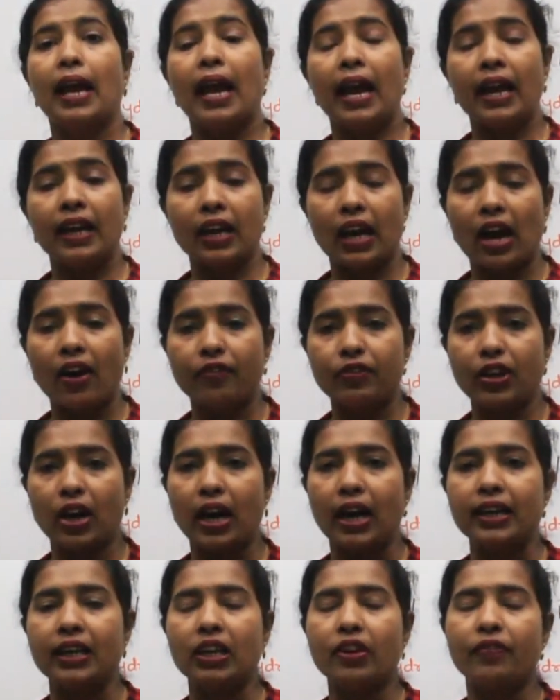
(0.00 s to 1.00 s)
And after
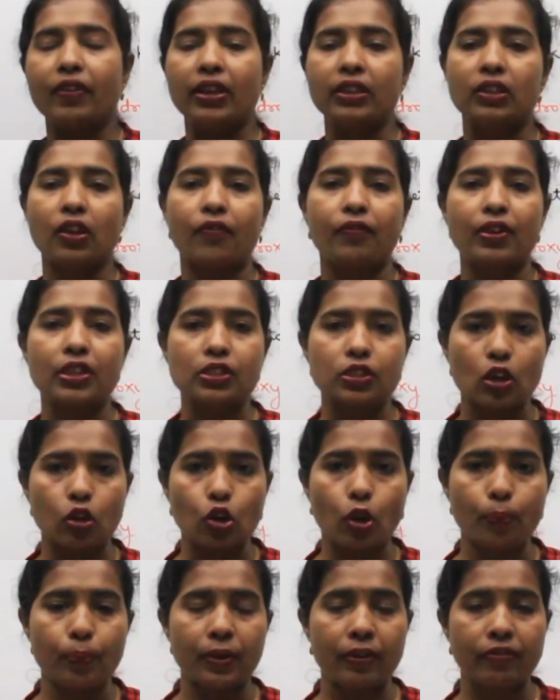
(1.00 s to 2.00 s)
identifying the functional
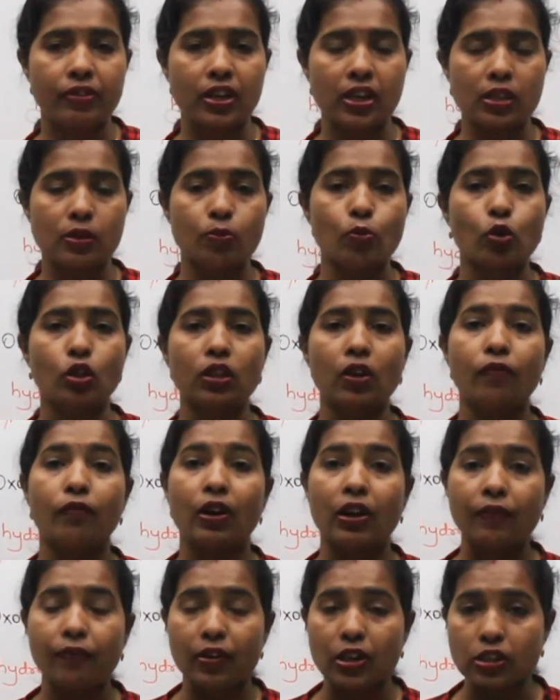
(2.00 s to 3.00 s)
group, if there is more than
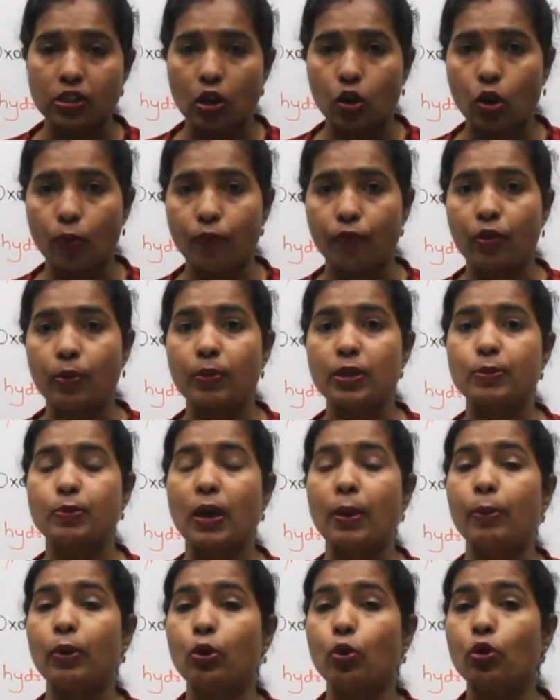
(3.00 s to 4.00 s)
one functional group, we must
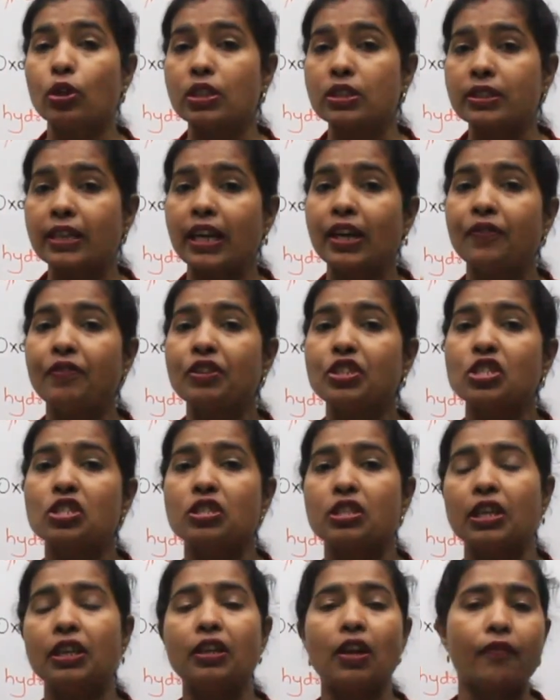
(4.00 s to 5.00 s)
be able to decide which
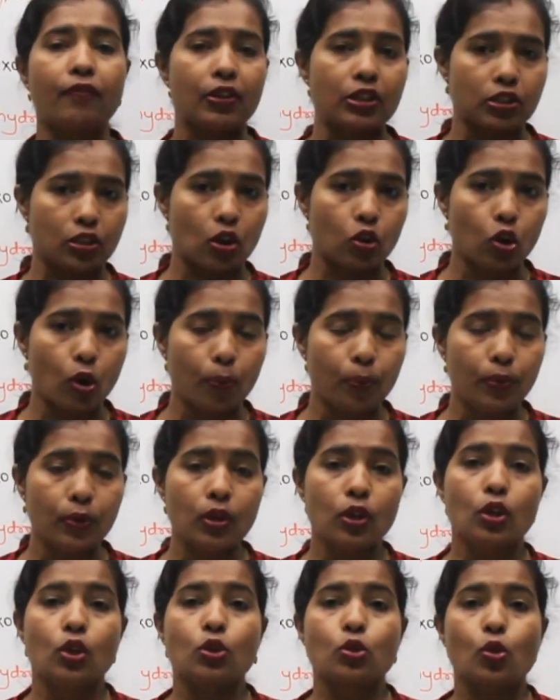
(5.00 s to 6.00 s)
is senior functional group,
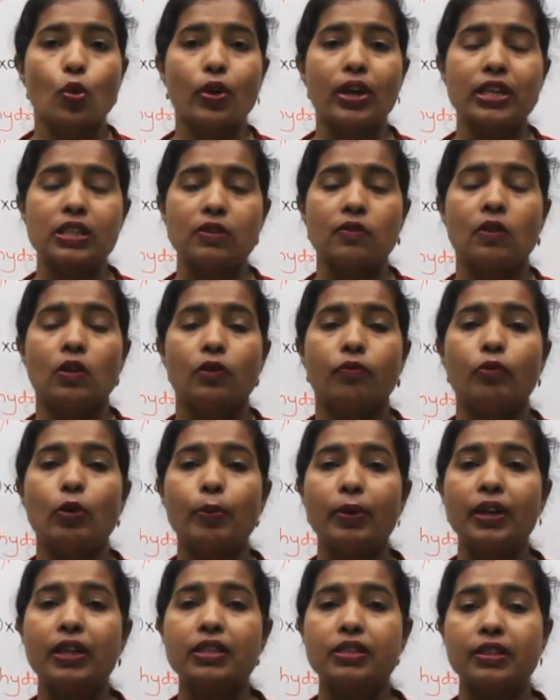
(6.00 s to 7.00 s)
so as we
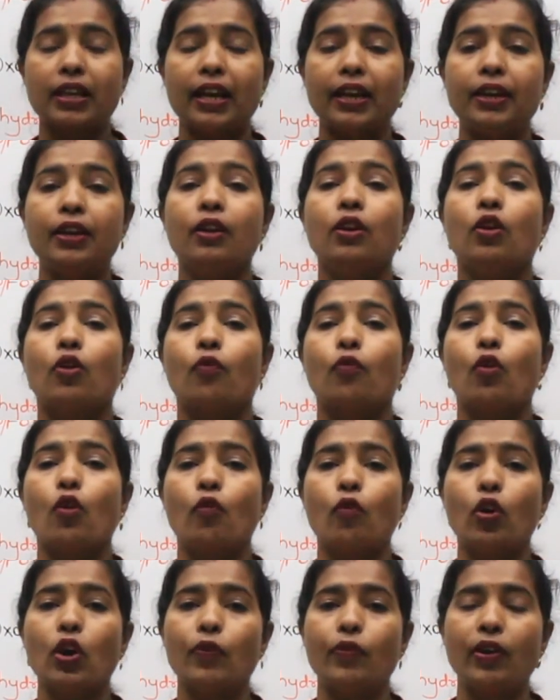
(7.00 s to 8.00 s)
may decide
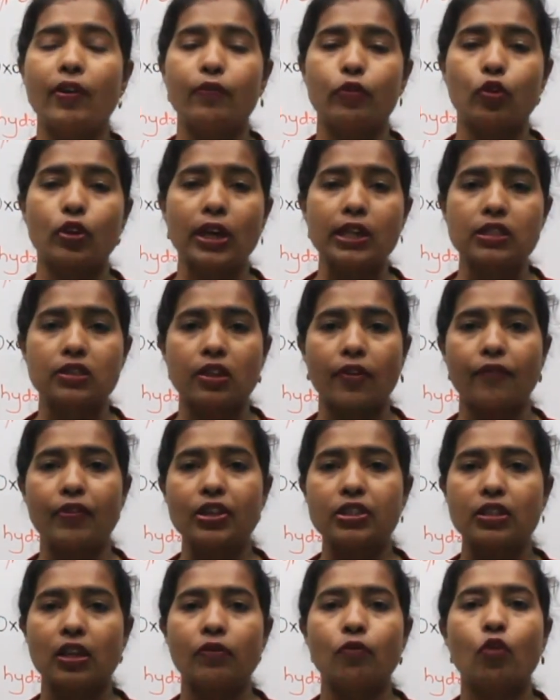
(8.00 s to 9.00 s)
for what we have to write
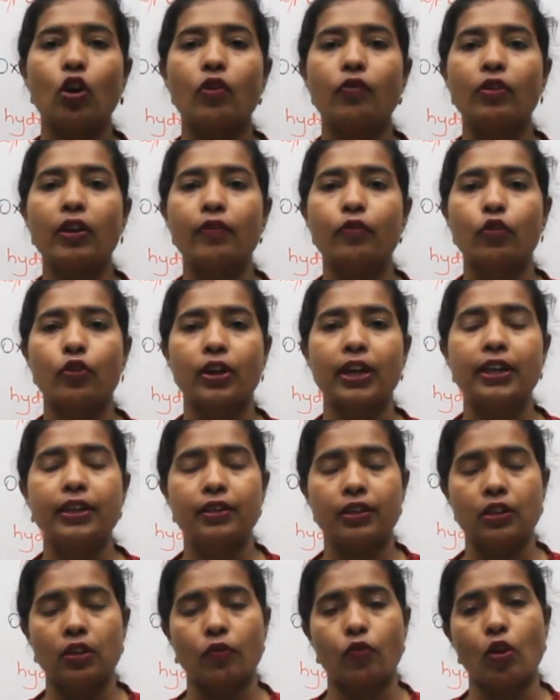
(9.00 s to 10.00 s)
suffix and what we have to
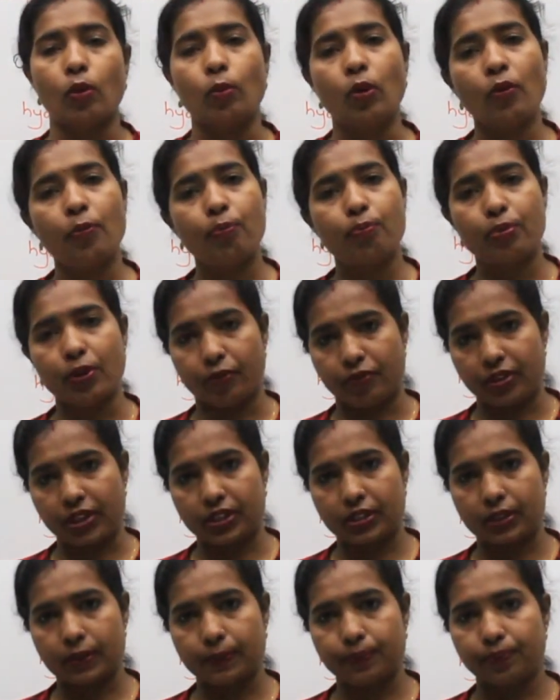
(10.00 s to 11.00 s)
write in the form of
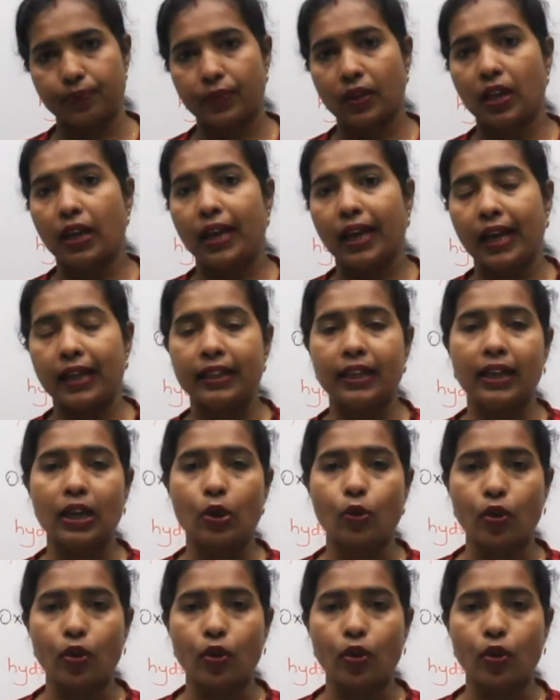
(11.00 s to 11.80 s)
prefix. And then